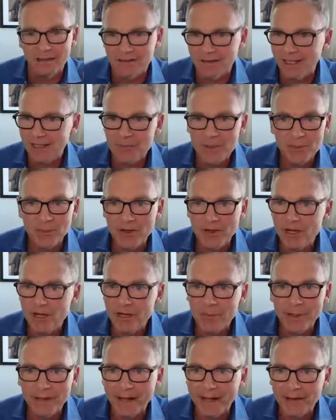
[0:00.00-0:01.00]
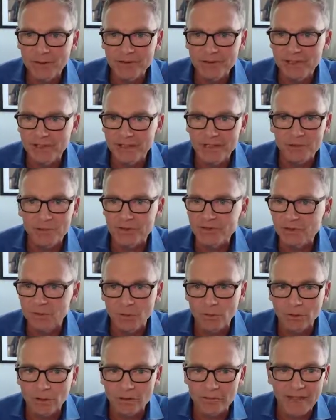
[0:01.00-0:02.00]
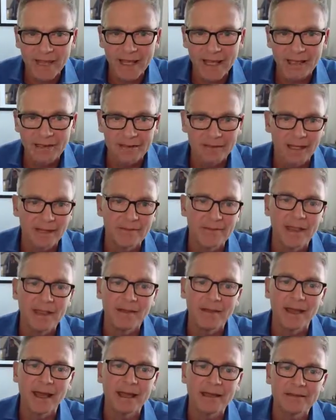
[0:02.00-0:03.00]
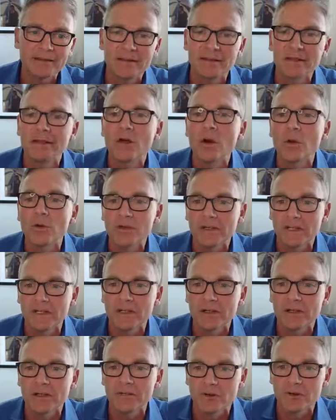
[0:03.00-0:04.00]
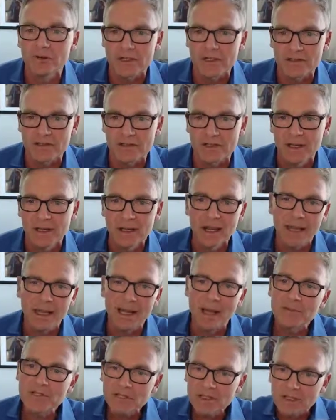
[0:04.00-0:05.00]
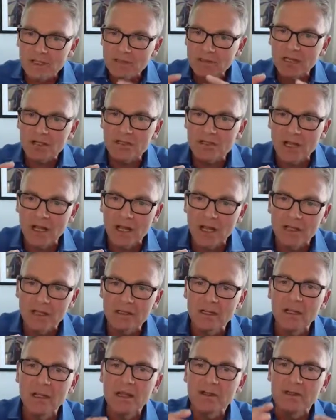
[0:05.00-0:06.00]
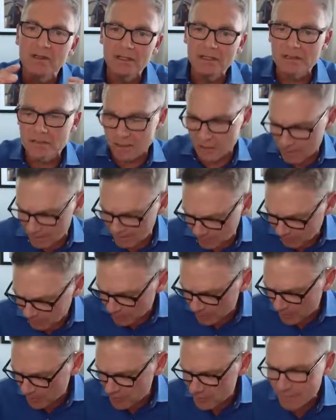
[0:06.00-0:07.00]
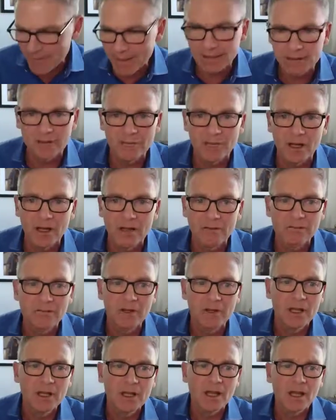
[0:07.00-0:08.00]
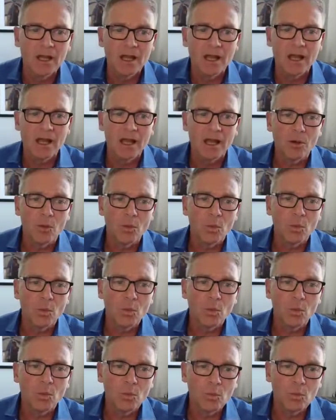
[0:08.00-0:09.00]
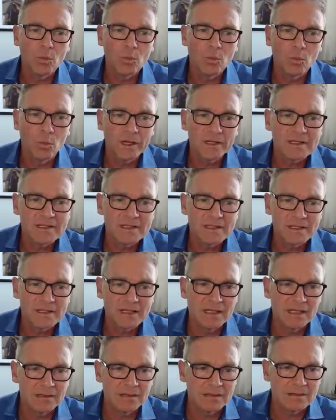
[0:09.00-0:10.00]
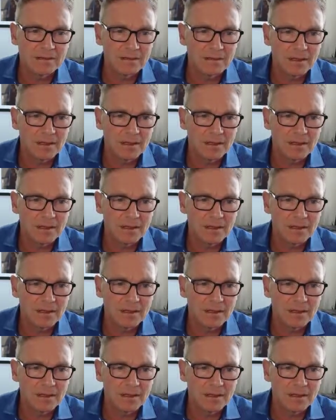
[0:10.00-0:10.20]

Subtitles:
A lot of people are hearing about IoT, what's the role of that, and then IT-OT convergence. And I'm just going to touch on these from the perspective of what is the